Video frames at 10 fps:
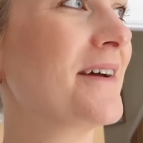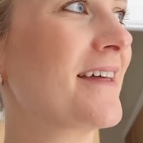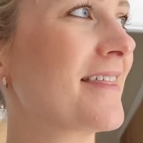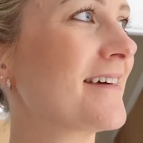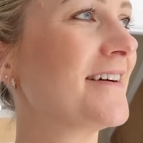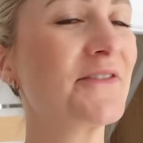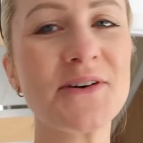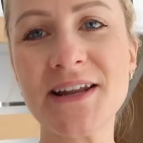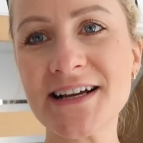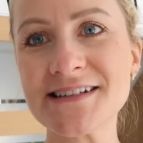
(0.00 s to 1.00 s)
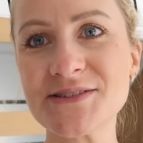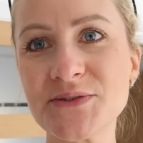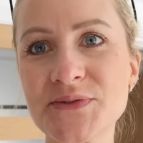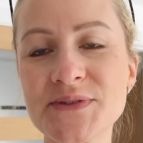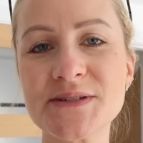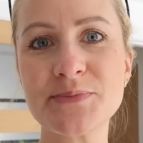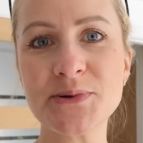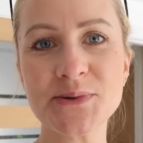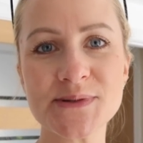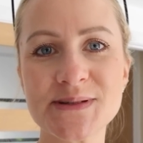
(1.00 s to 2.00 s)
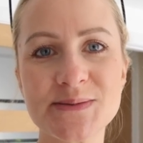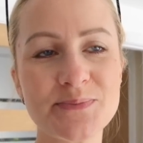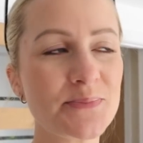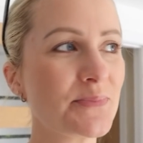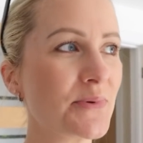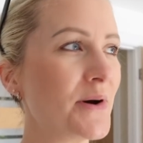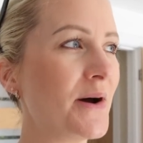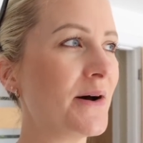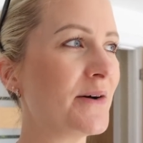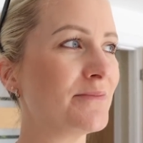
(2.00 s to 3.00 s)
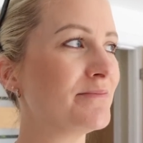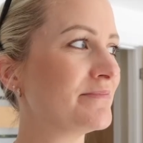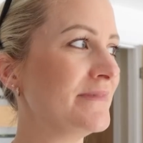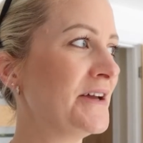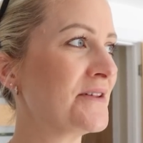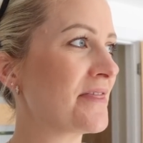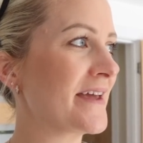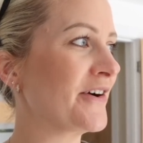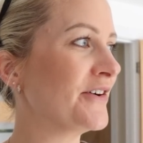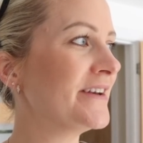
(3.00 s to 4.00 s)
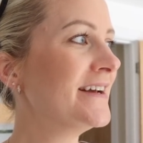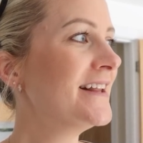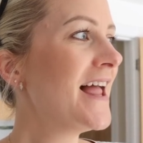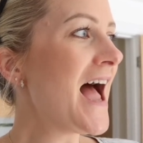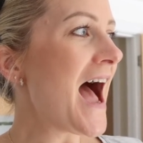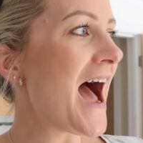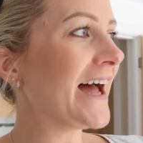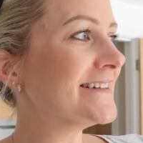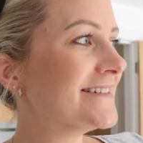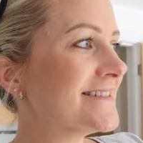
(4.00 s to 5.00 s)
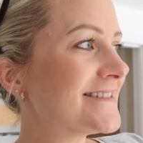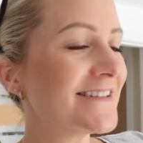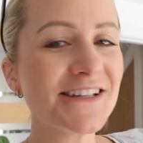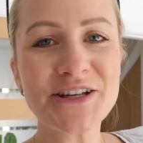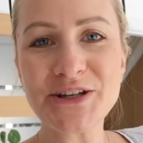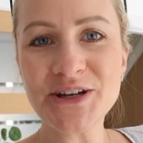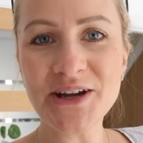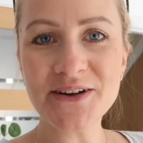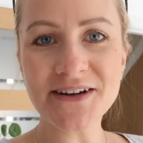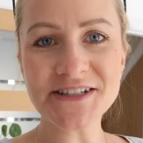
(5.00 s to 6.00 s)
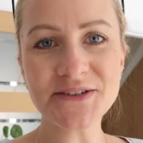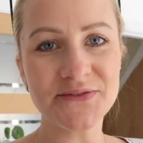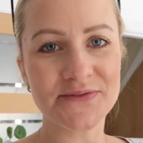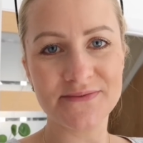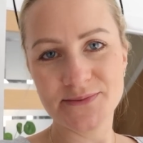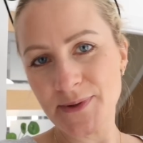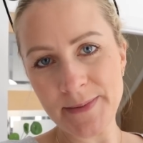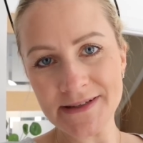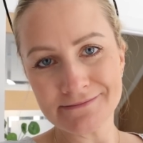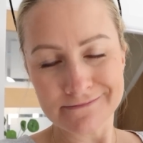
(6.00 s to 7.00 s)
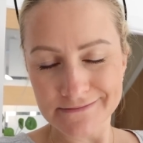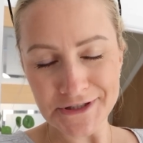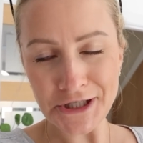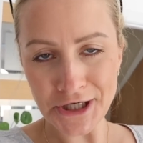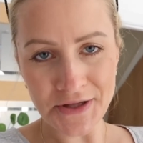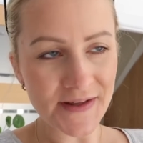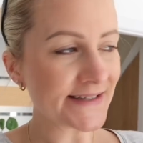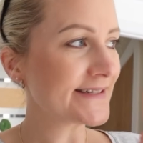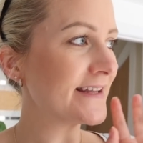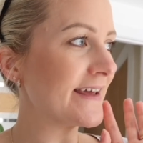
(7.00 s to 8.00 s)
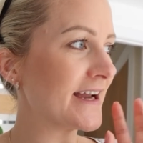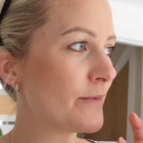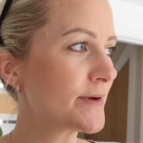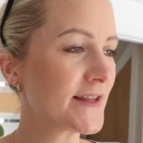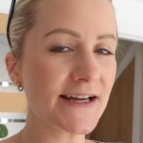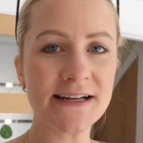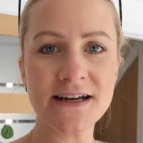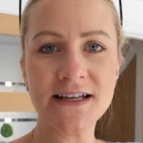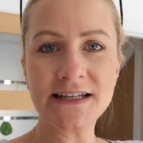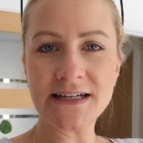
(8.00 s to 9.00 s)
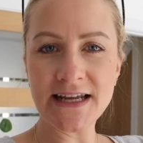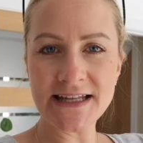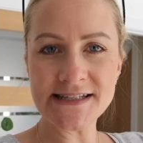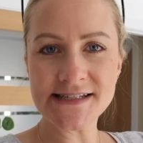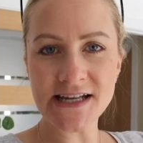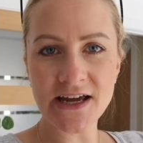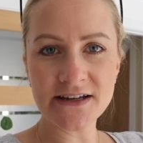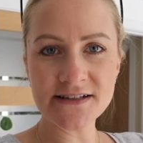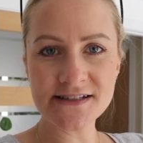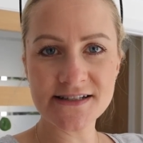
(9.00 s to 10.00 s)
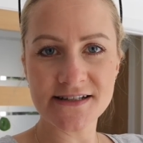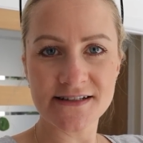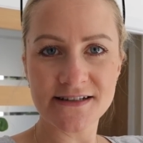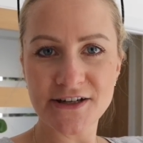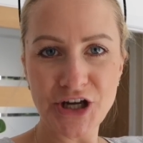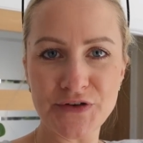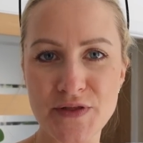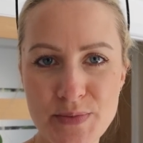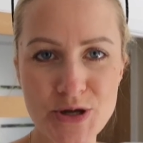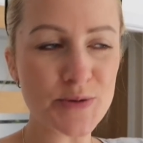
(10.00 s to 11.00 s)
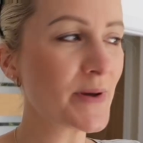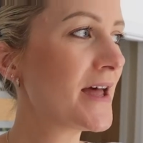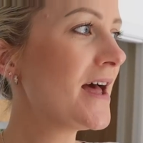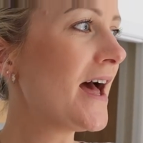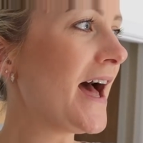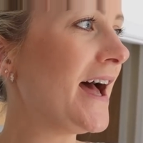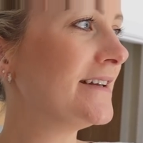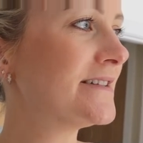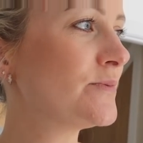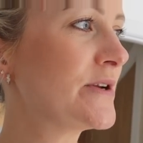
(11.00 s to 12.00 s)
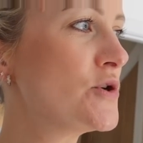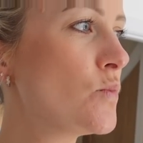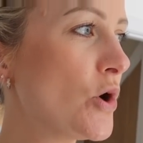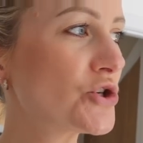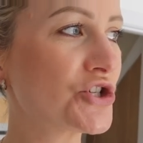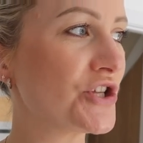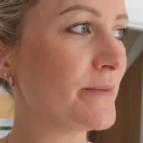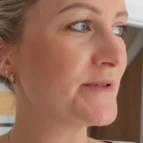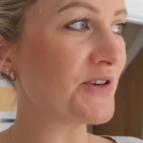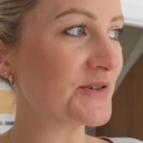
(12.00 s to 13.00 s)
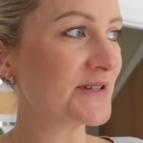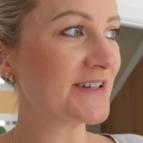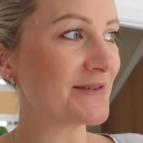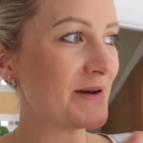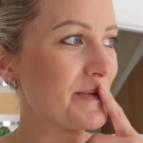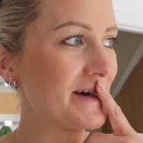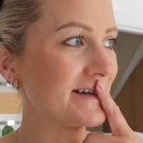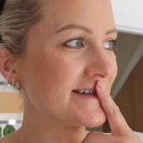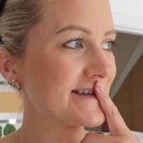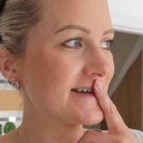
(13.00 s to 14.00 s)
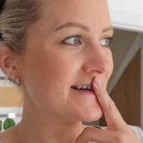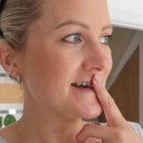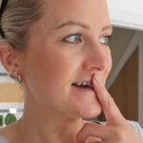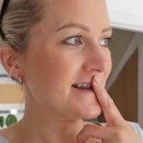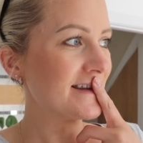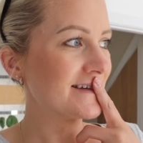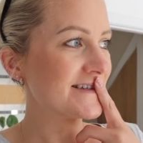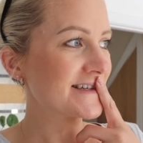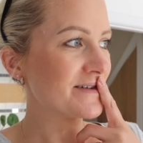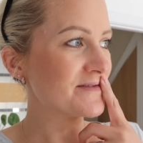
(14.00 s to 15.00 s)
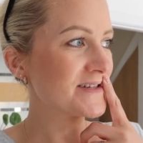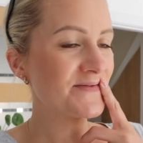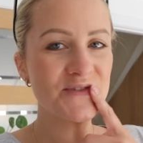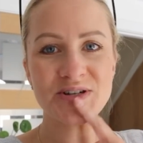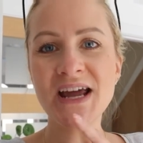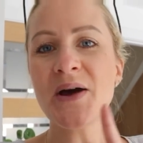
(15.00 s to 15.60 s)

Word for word: with, I've got like a sort of sports bra look thing on, and you know, I don't know if women, you know this, they come with like a little insert over the boob, and when you wash them, sorry, I'm just looking at my birds. They're just coming for some food.